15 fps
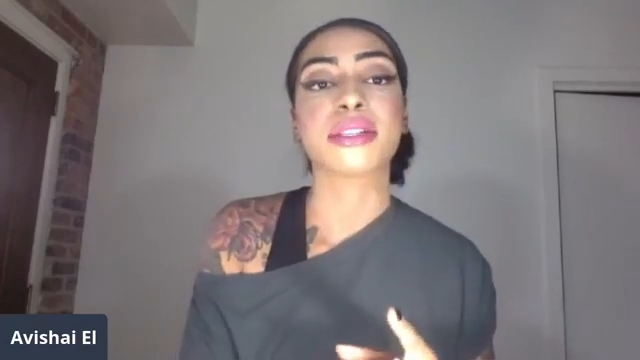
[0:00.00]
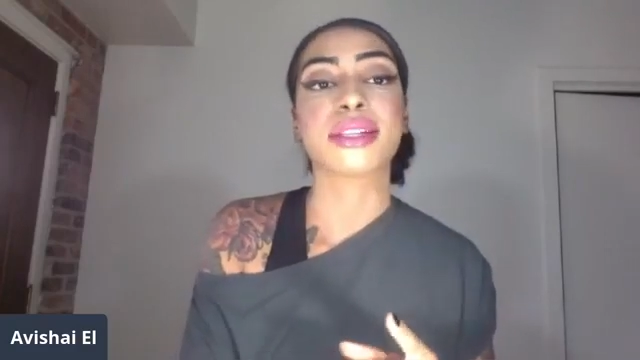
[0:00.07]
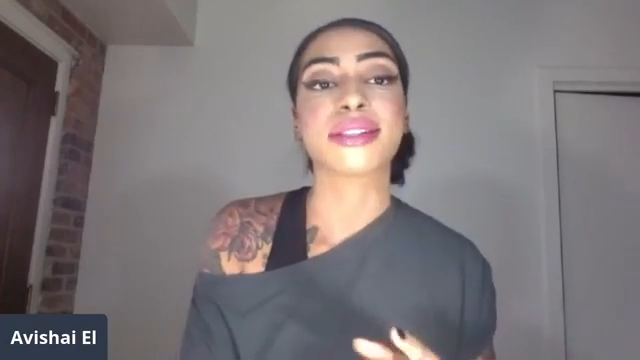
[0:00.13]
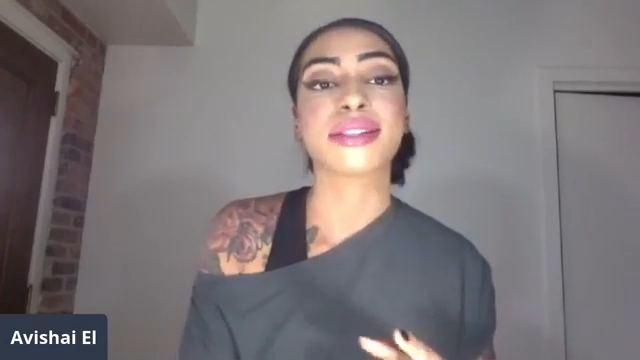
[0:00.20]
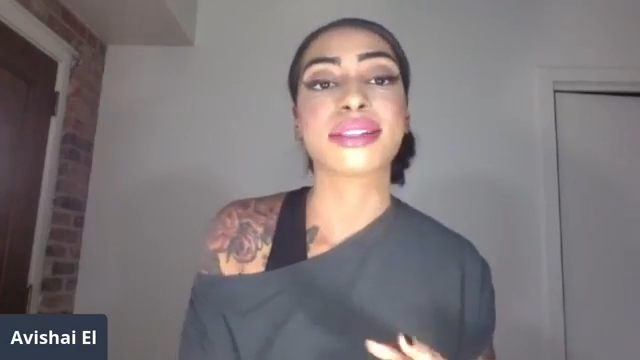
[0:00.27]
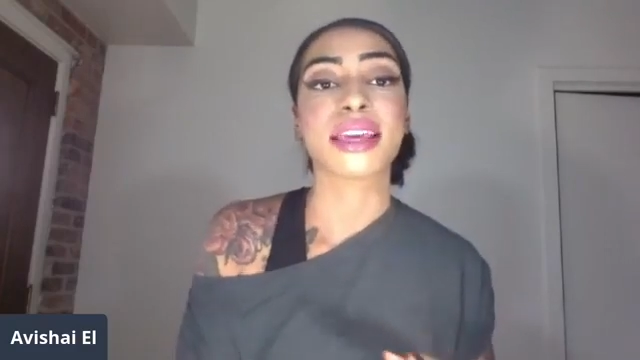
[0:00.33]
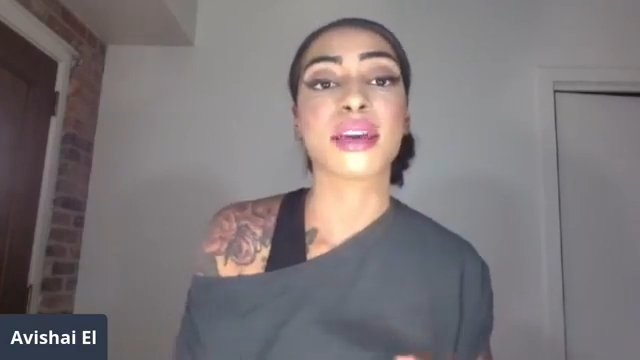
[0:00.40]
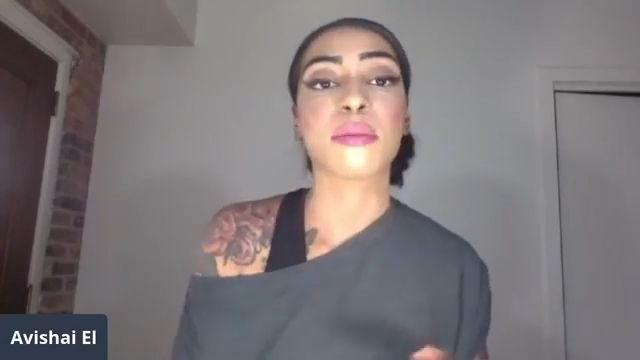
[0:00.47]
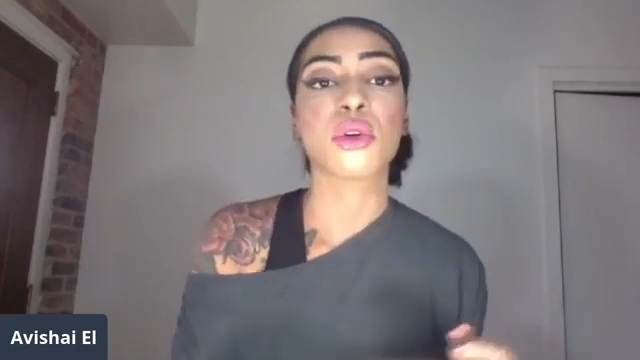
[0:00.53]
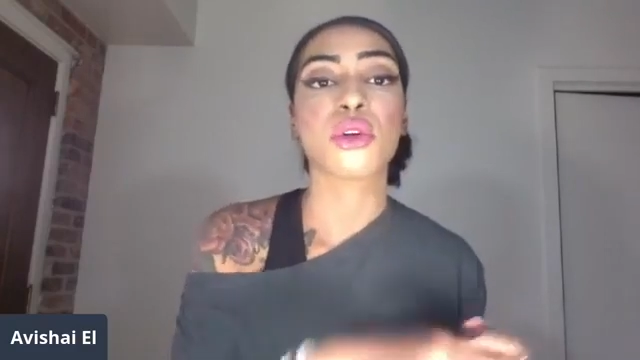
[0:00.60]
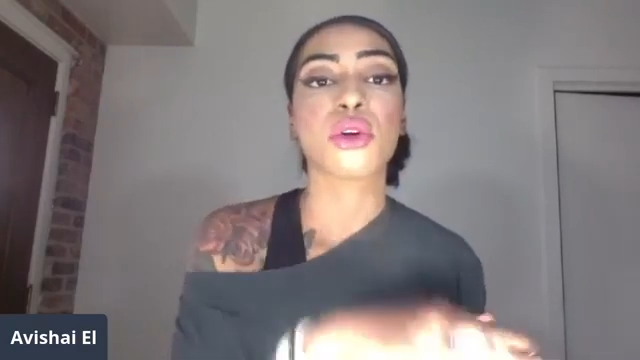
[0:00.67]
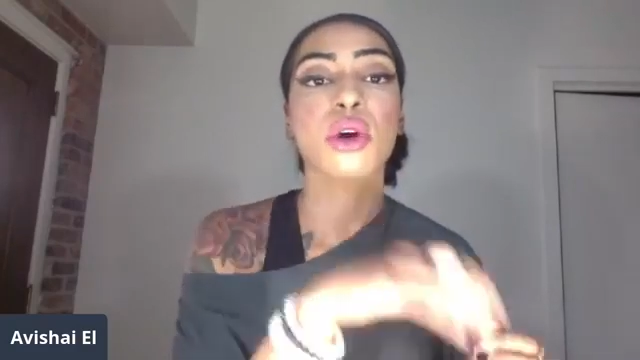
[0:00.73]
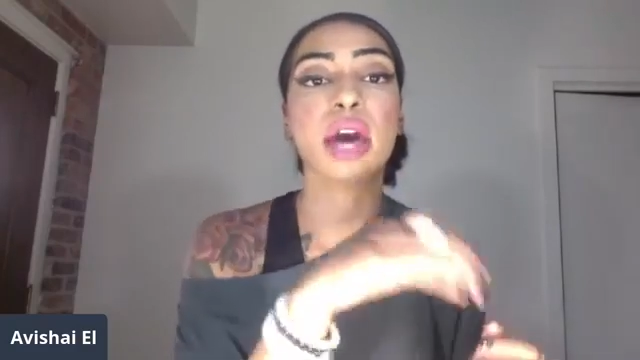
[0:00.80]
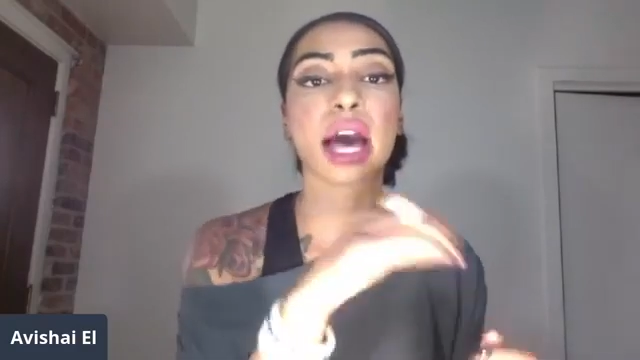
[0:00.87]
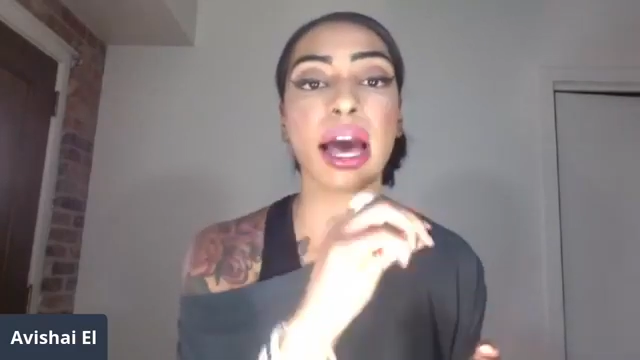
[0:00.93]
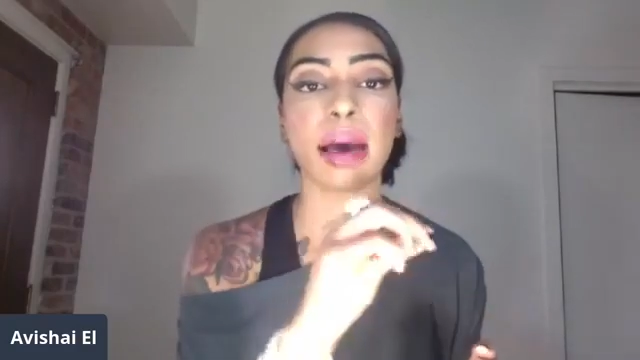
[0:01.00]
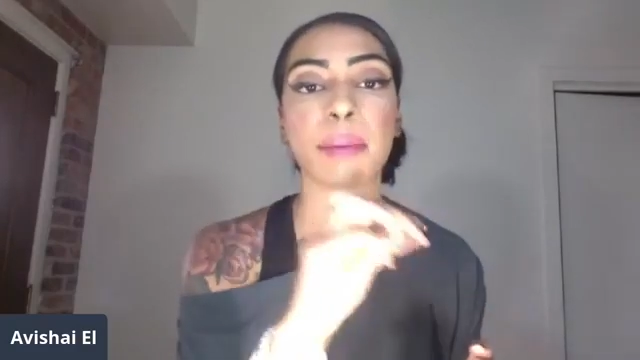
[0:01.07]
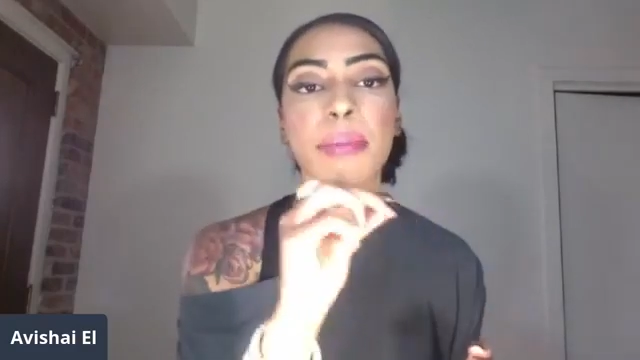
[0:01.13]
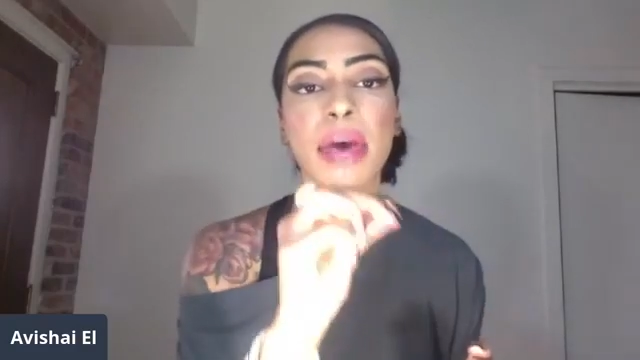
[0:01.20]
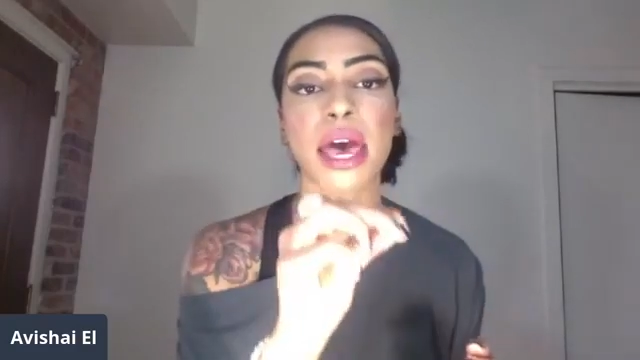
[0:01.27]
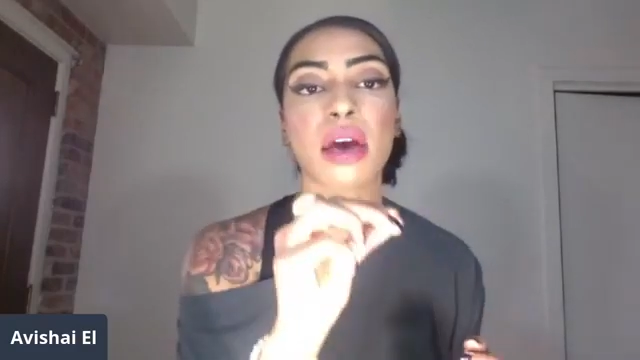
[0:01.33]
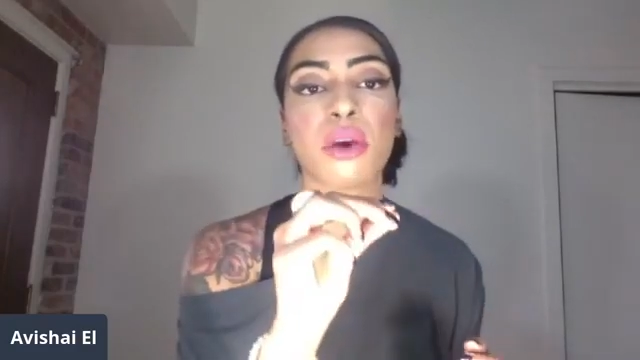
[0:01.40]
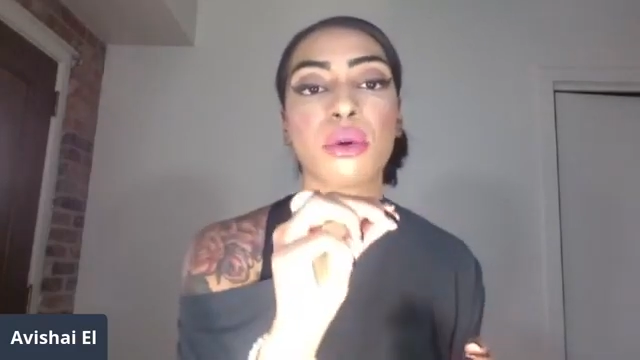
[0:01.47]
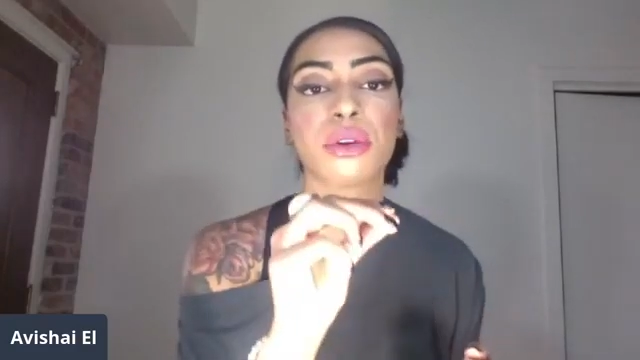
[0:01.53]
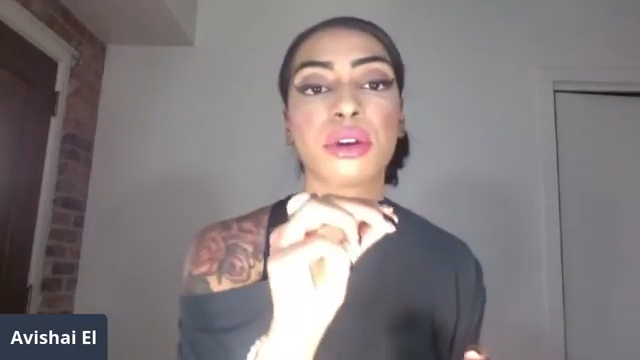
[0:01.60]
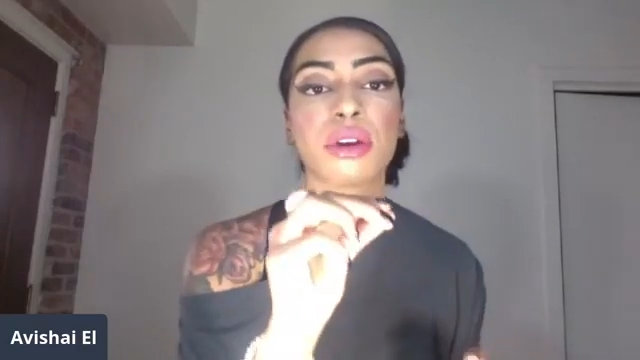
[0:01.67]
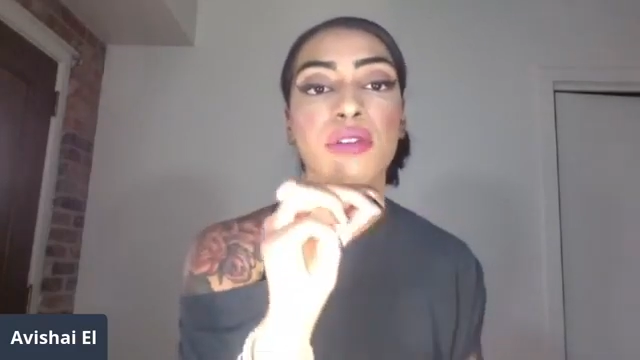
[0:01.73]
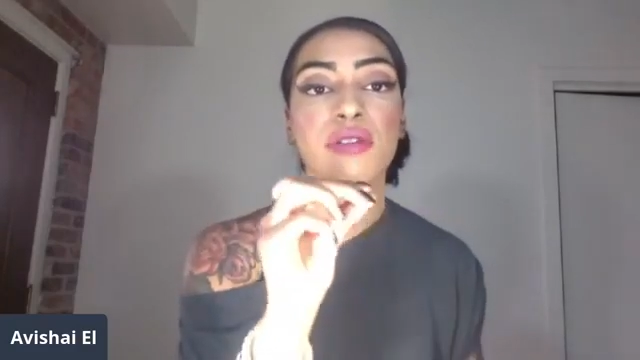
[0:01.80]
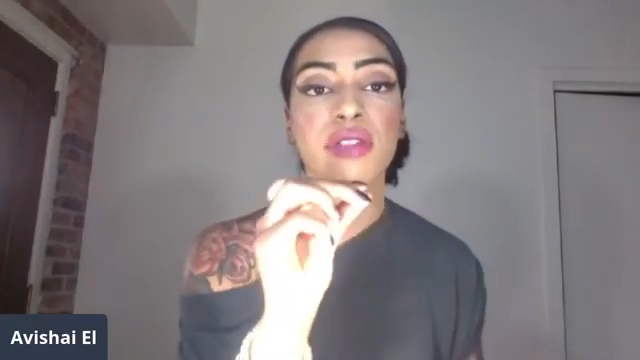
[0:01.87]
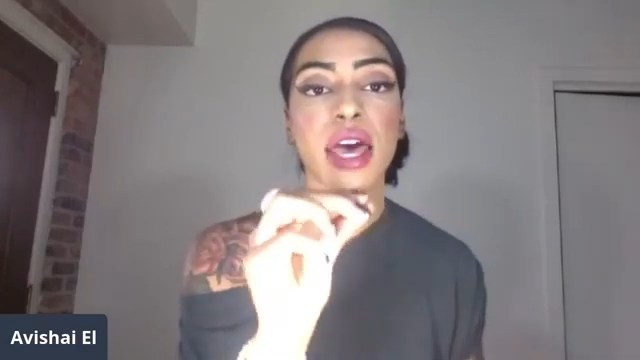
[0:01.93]
That's the chemical compound
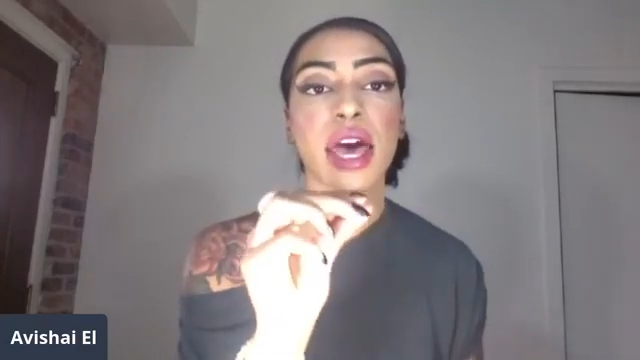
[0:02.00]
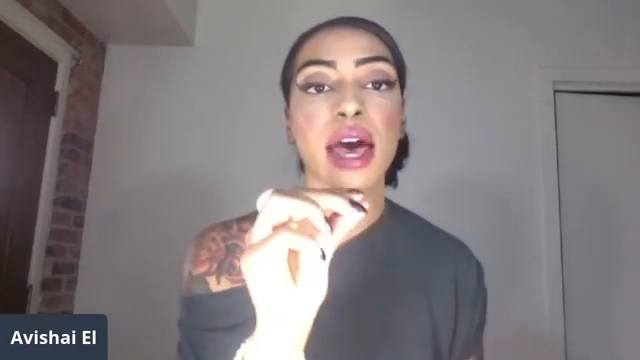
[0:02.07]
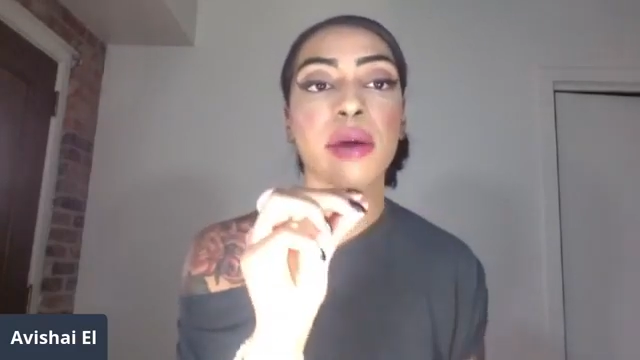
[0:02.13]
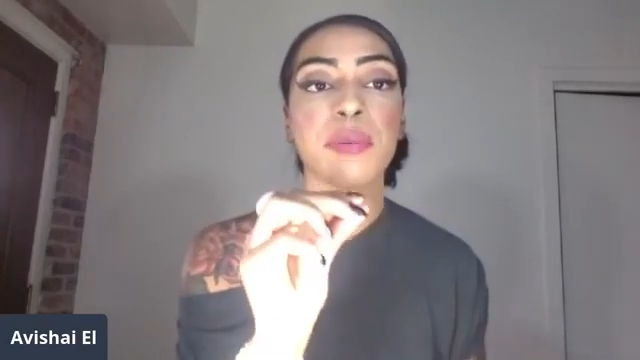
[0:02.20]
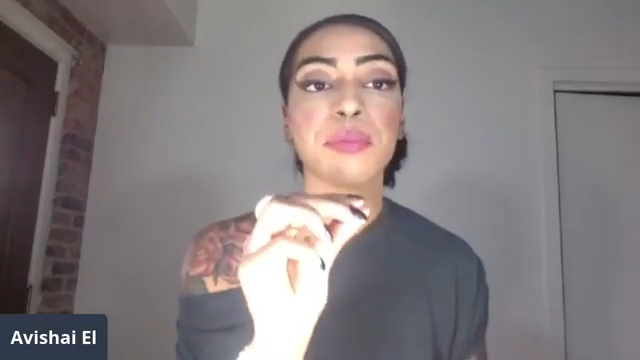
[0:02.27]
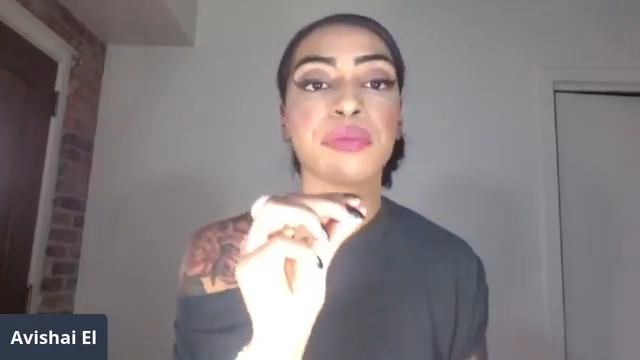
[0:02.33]
of that.